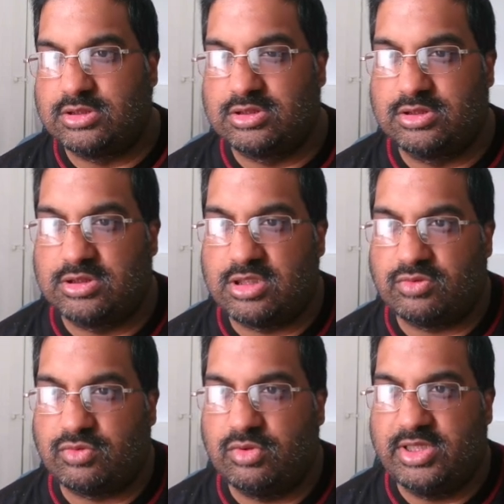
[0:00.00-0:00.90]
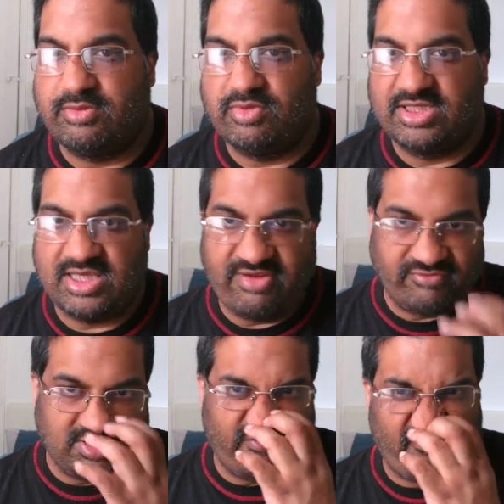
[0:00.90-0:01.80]
gone all in with the Evil
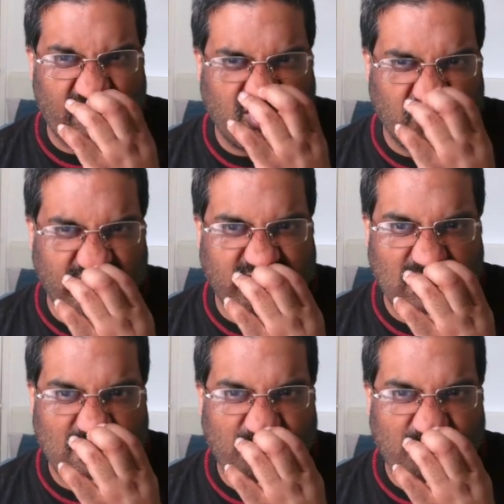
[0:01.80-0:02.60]
Dead franchise.